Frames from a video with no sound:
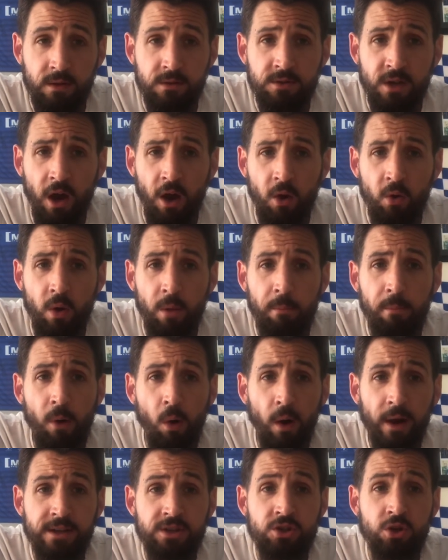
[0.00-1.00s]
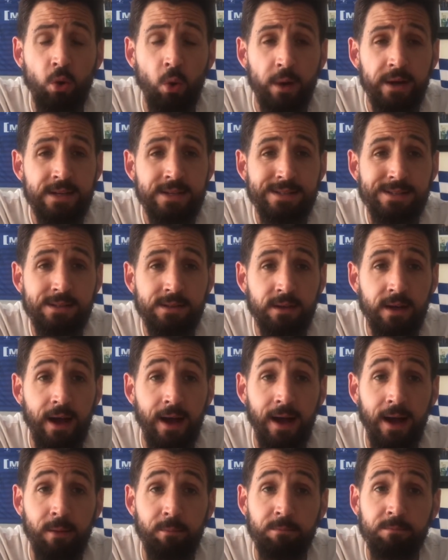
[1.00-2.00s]
So my choice,
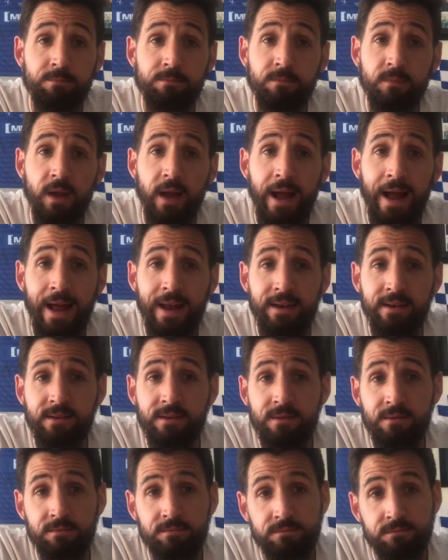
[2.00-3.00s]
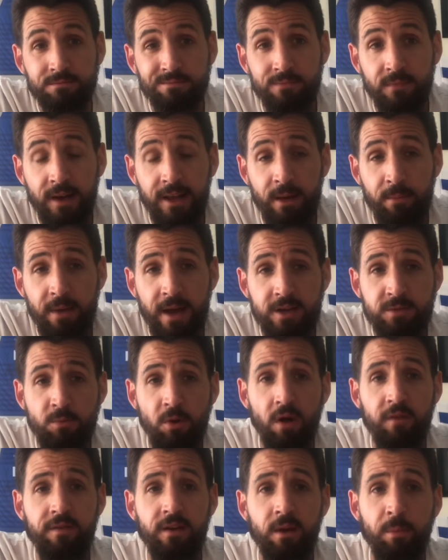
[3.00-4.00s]
and Liam Nash
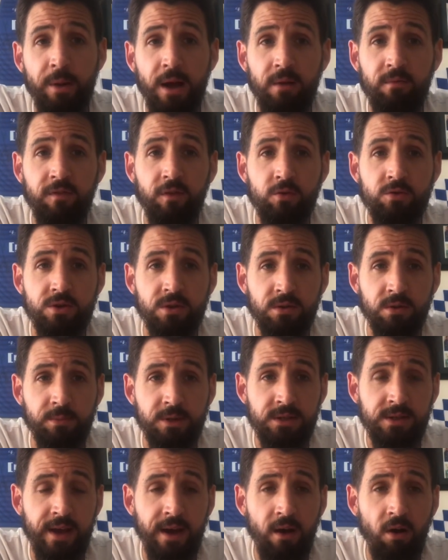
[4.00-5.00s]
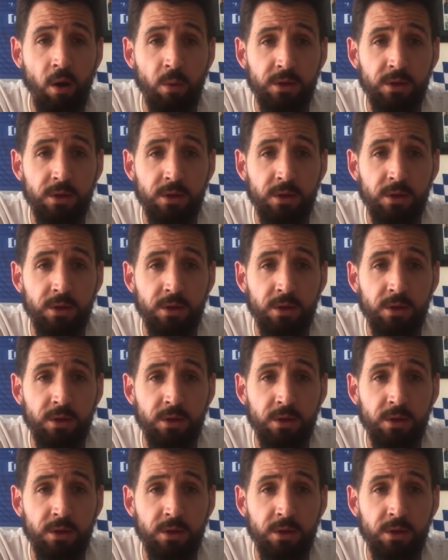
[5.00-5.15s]
might feel a bit unfortunate to miss out.